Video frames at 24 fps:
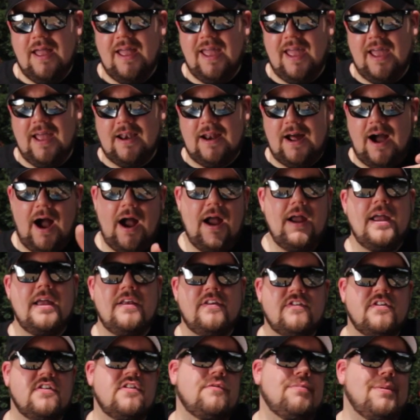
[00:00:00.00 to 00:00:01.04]
and I
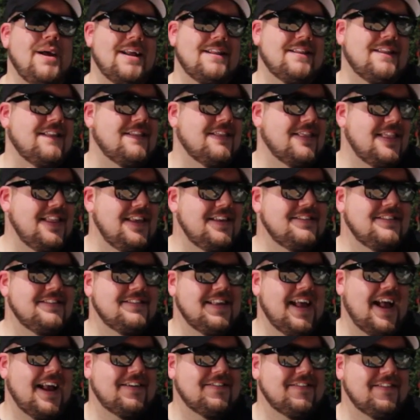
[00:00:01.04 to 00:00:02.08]
suspect that this is
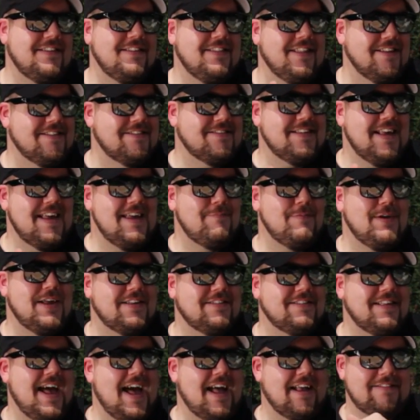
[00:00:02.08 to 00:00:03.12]
actually the same
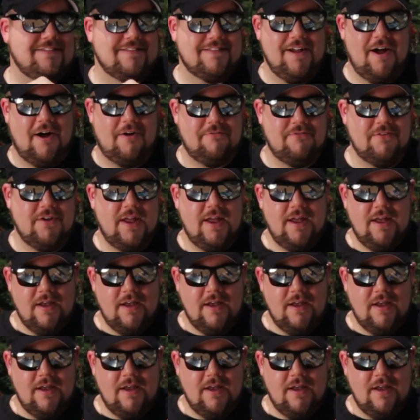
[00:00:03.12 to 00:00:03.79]
exact stuff.